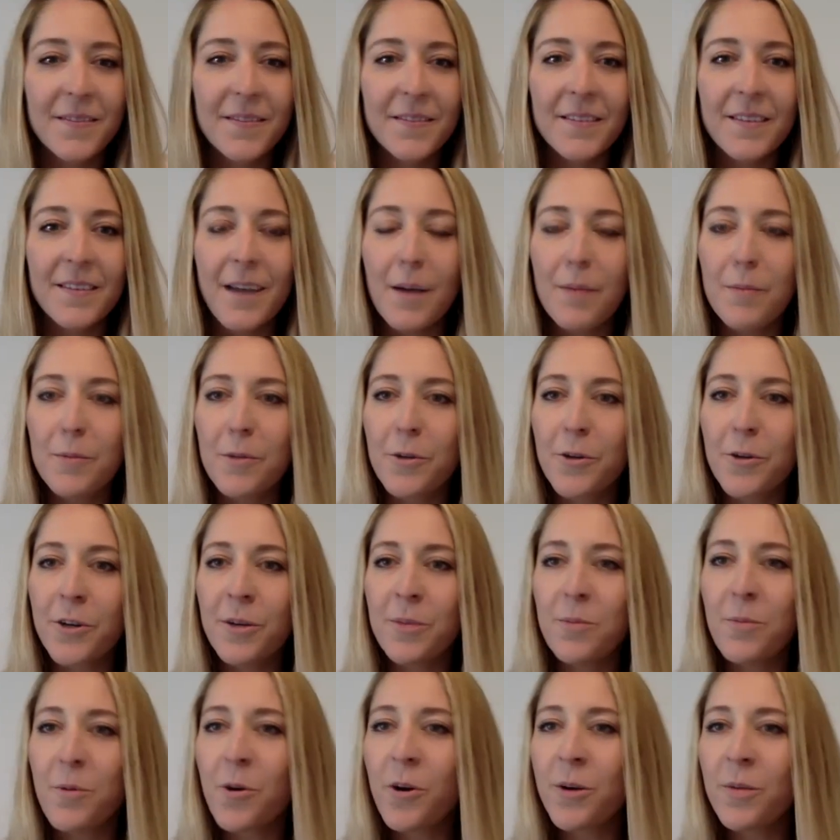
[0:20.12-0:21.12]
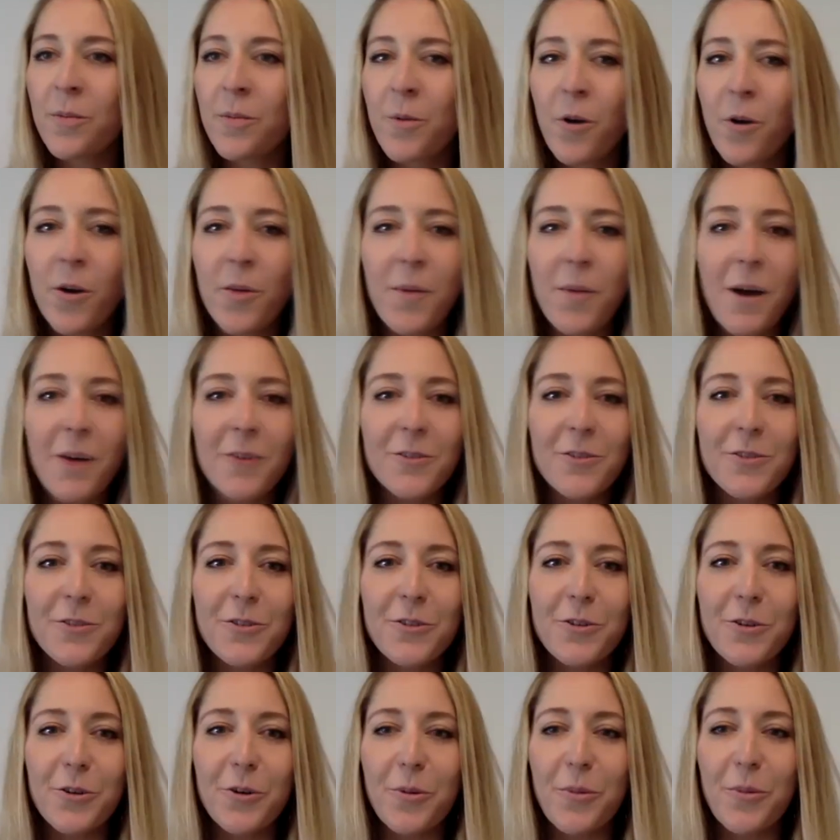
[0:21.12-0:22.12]
I'm learning more and more about
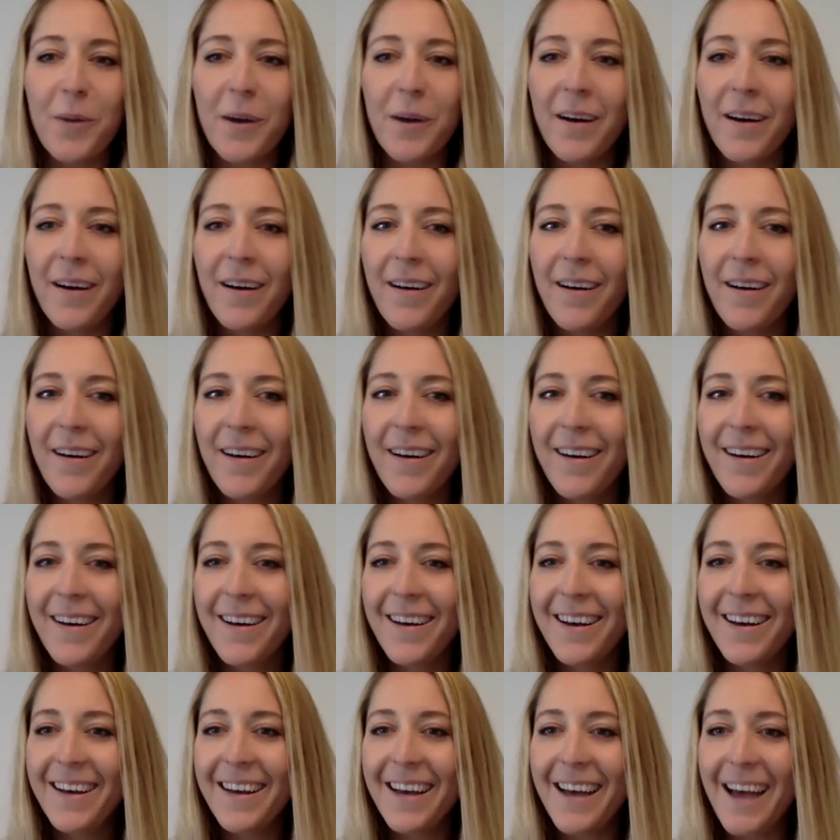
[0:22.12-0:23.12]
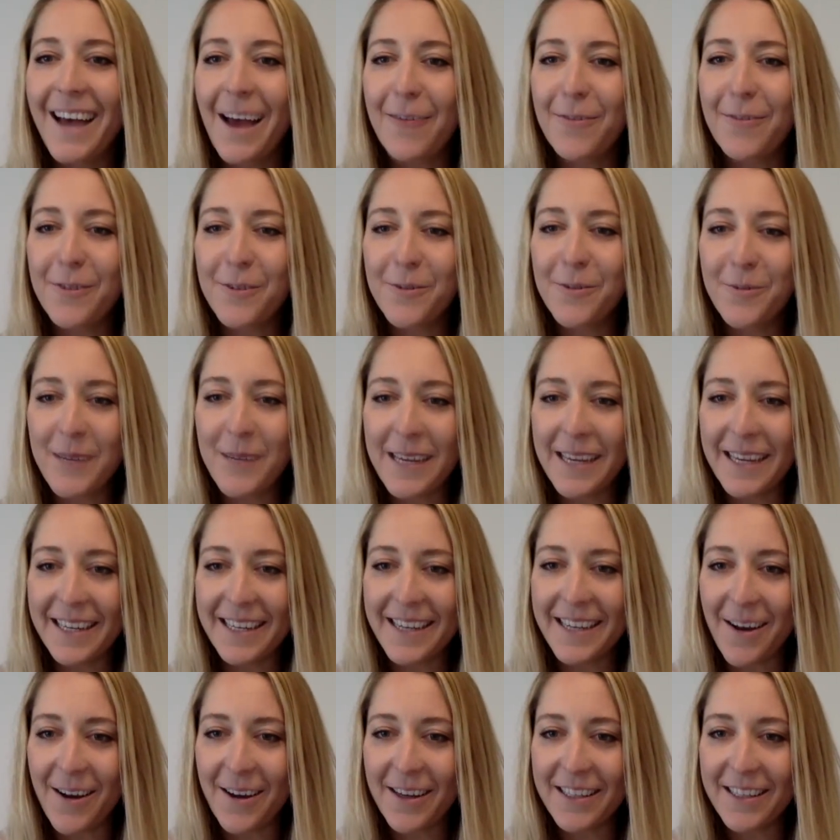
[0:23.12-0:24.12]
Zoom every week.
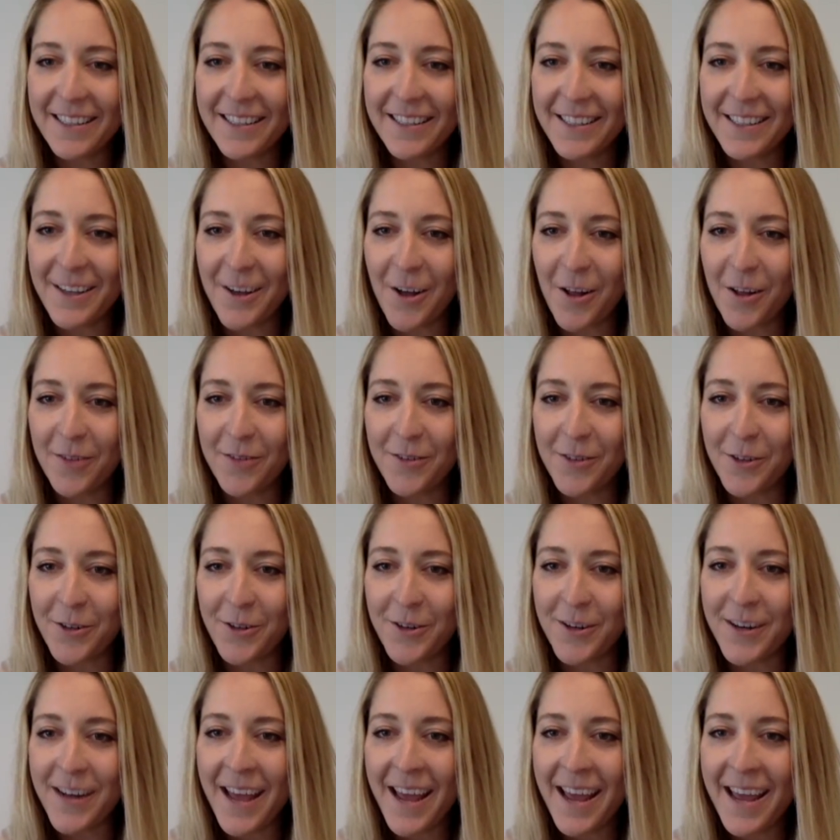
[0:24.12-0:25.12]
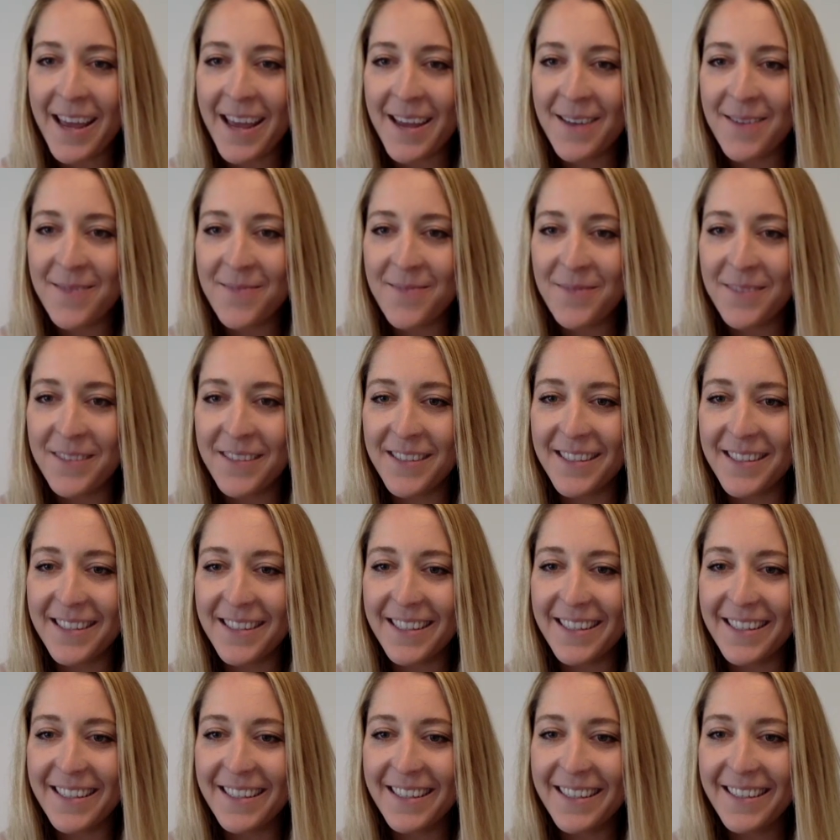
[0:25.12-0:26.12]
Now I can see all of your names.
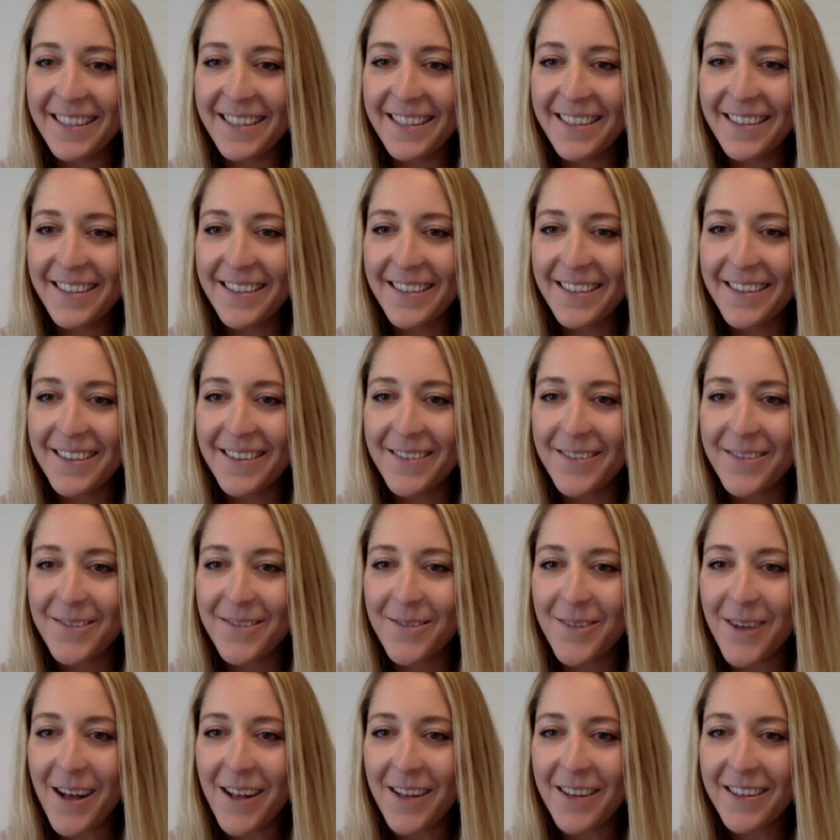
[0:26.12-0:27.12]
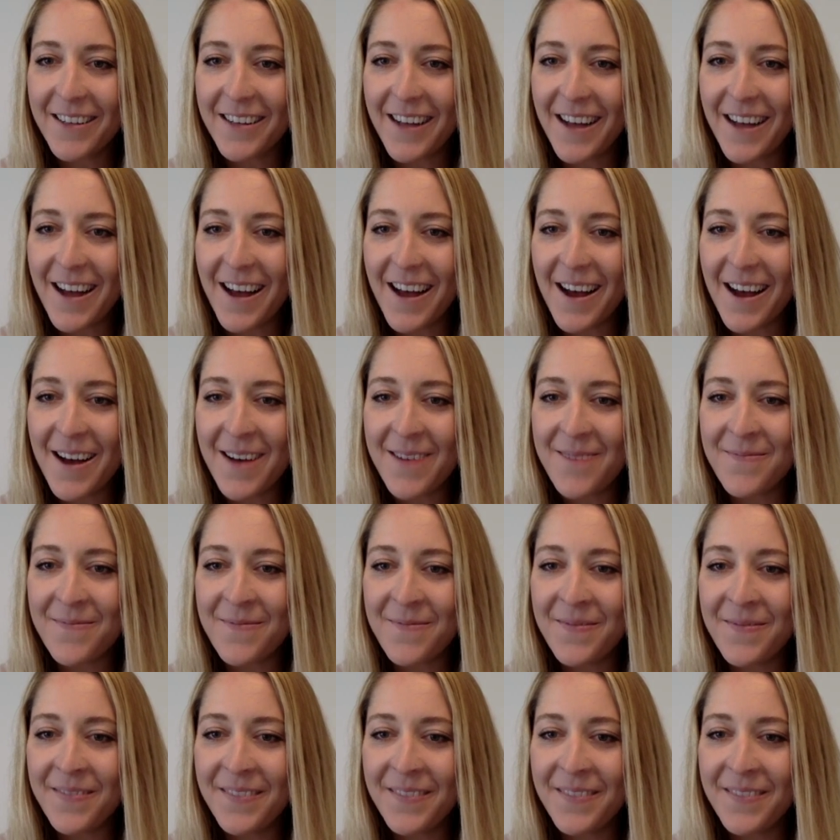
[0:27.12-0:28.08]
Welcome.